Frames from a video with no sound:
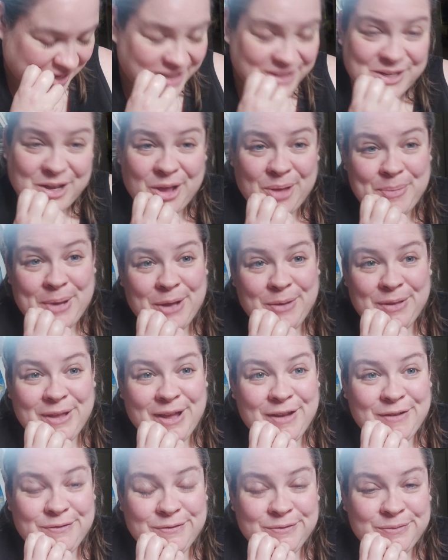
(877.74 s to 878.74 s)
It's all about
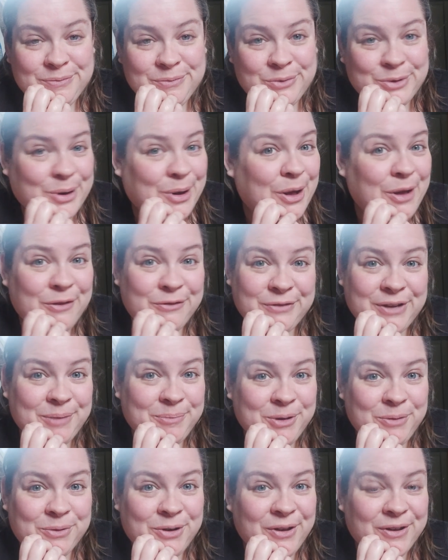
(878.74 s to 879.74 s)
love. We're all
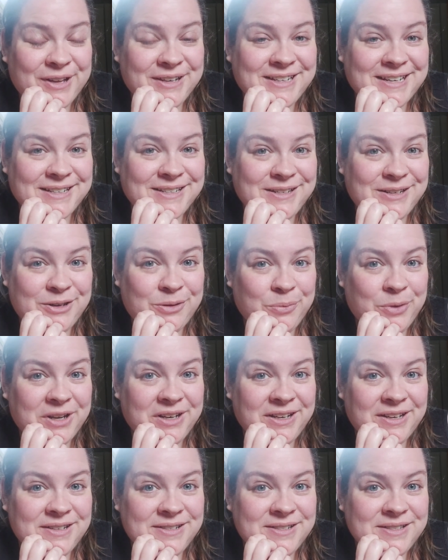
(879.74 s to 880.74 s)
family. We're all connected into
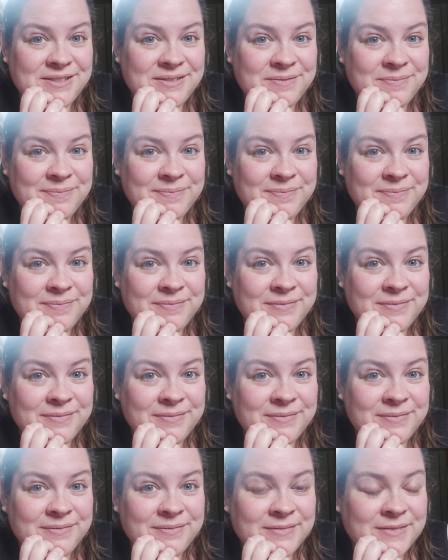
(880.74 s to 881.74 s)
oneness.
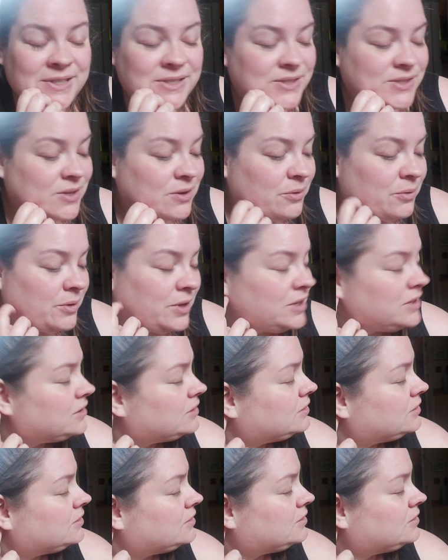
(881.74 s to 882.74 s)
So,
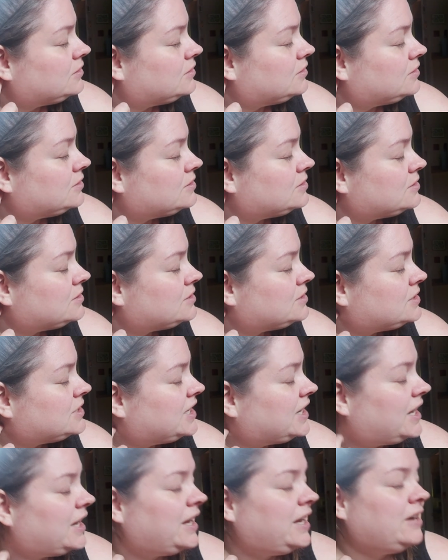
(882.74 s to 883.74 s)

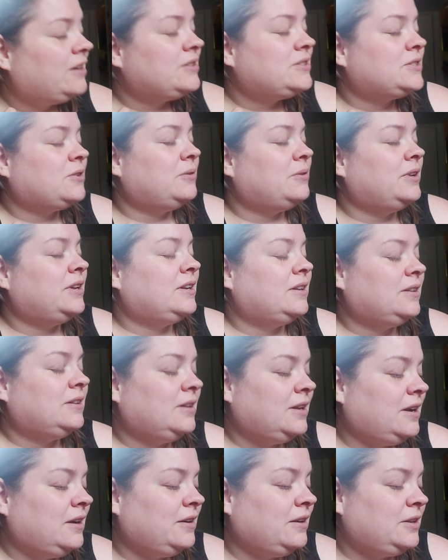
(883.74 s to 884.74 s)
ding, yeah, Eric's going.
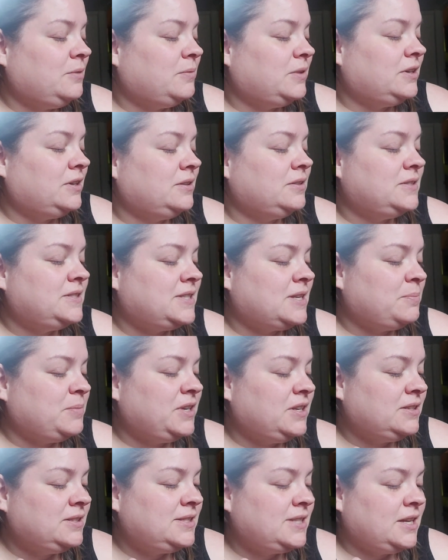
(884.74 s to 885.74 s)
Eric, you want to step
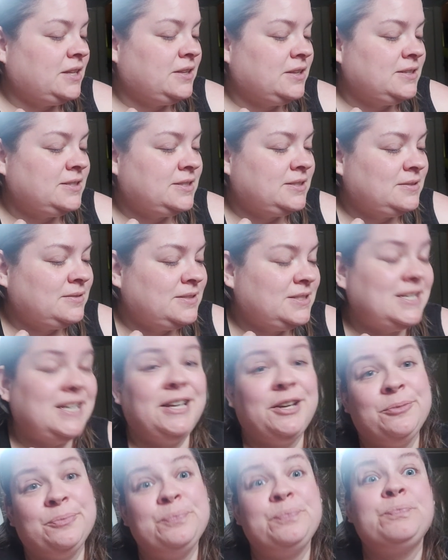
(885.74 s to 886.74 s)
in and say this?
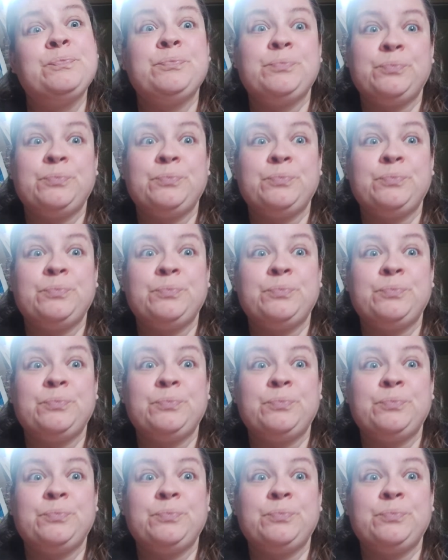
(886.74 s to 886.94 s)
Ding.